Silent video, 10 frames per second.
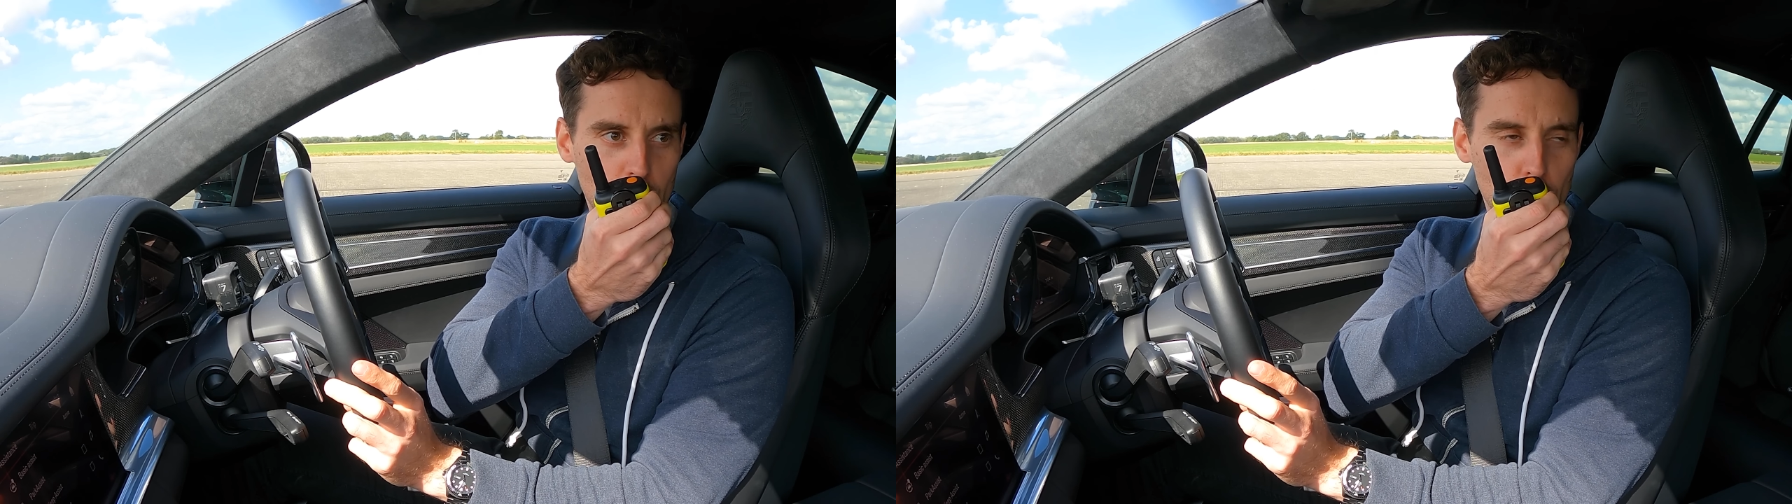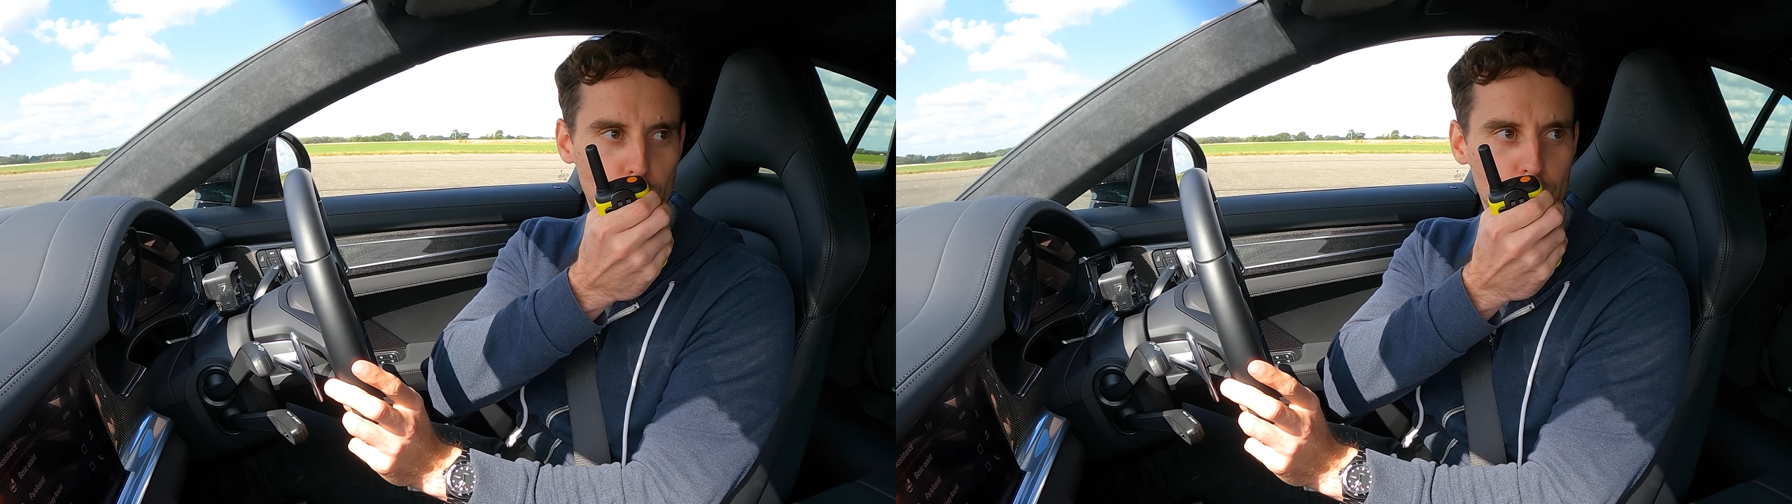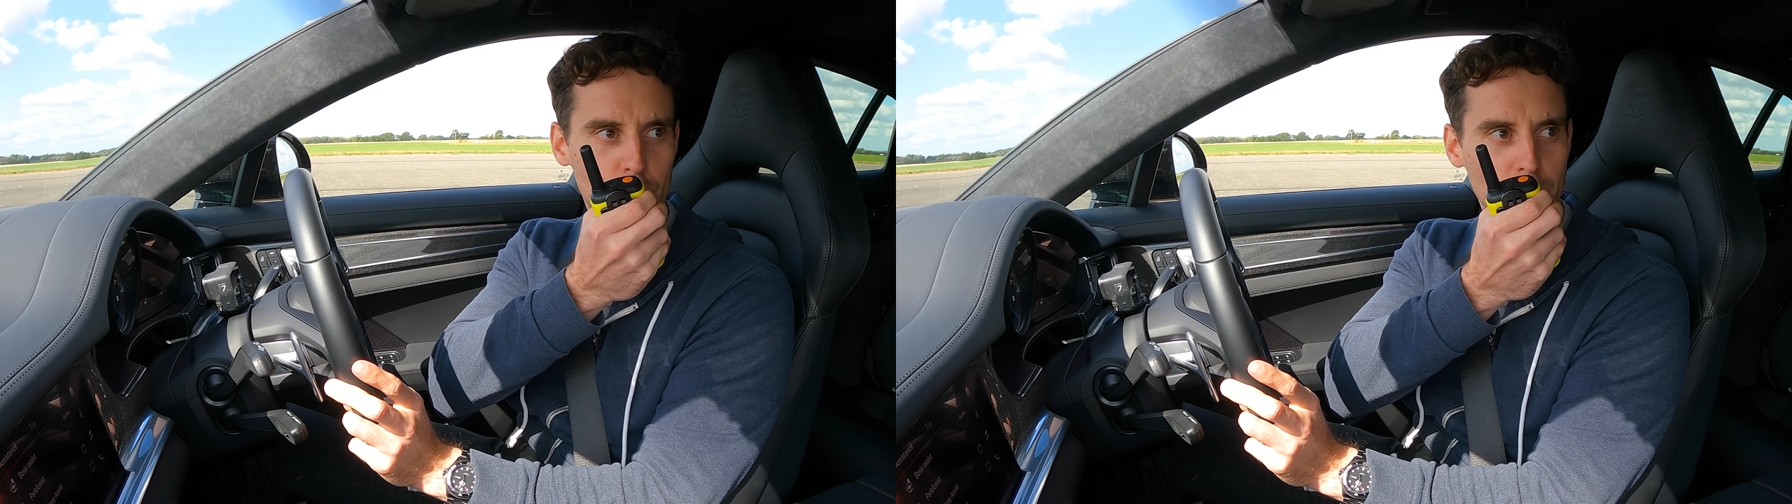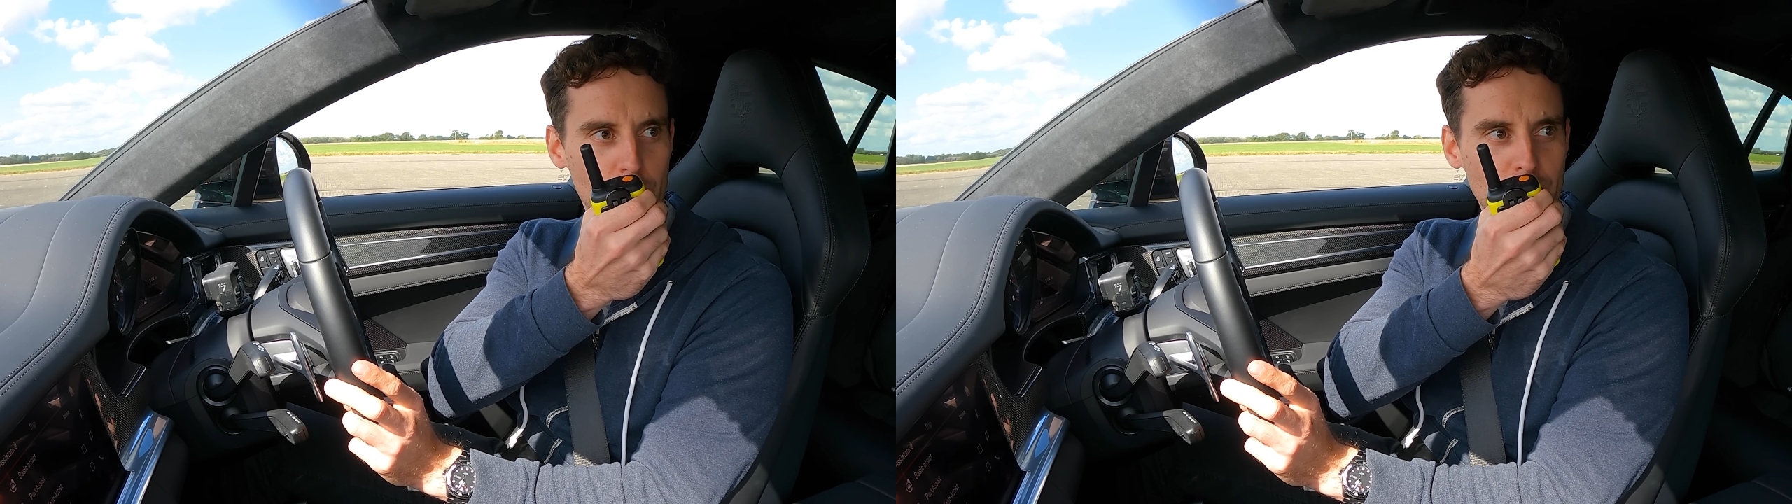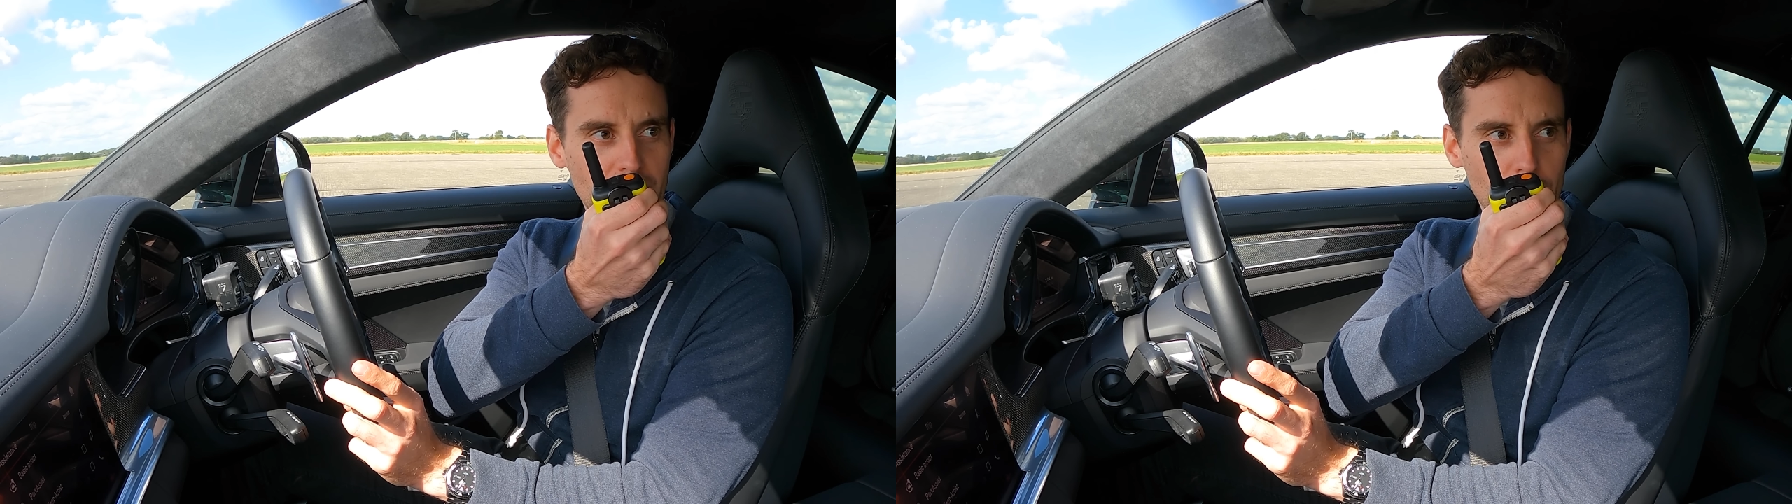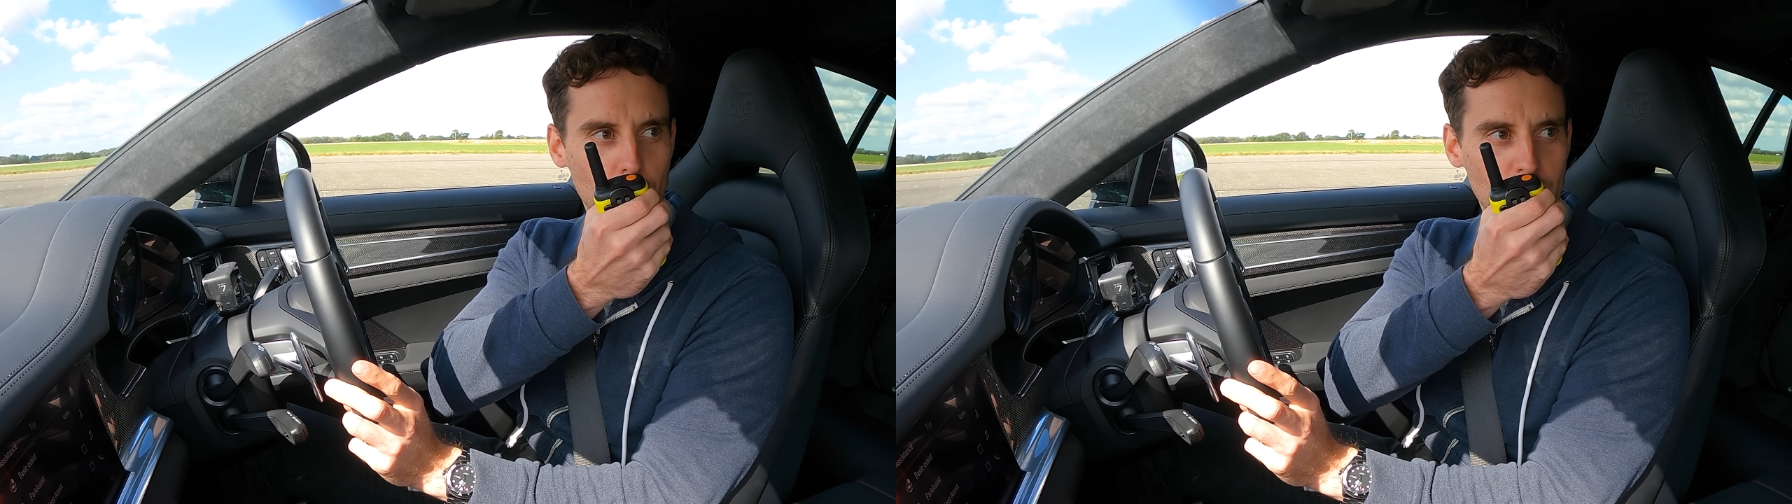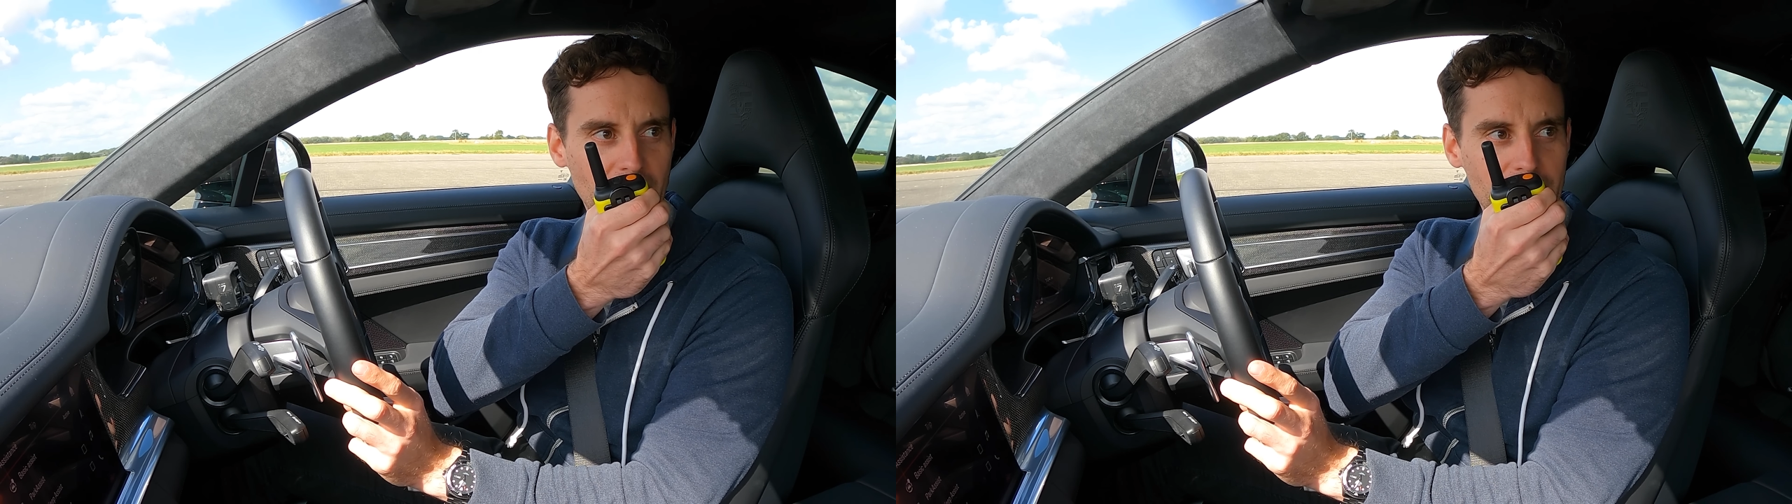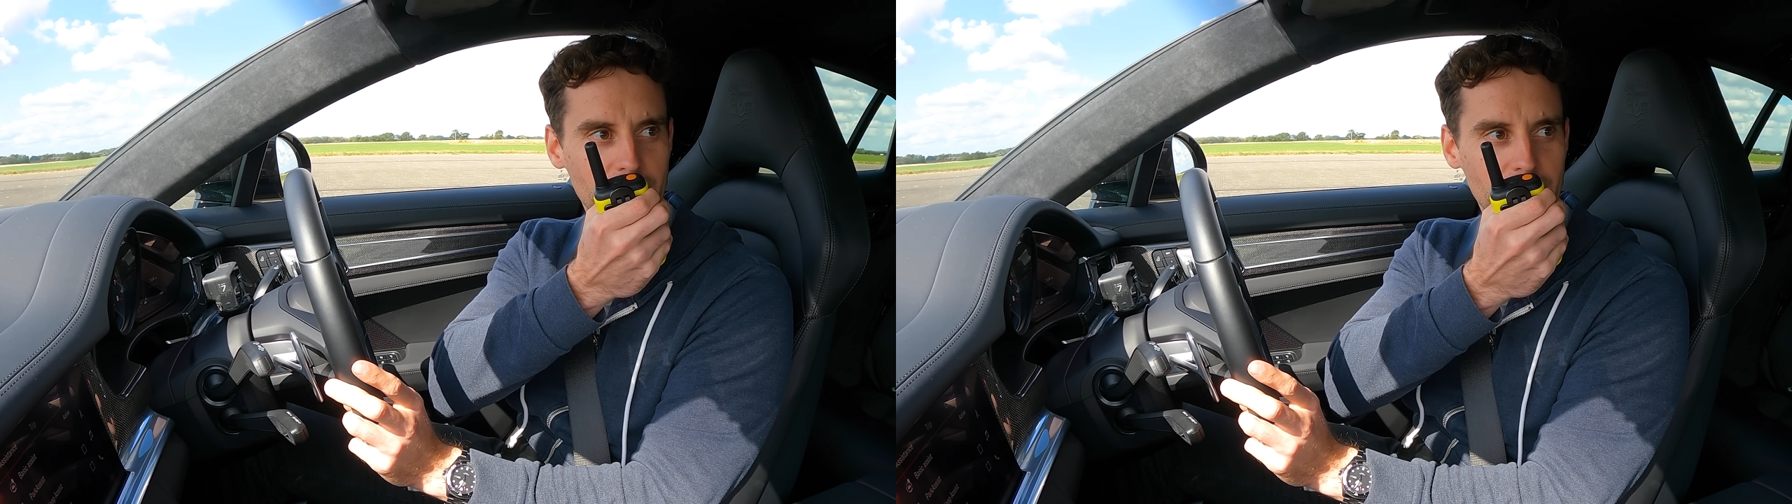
lose, but we can go again.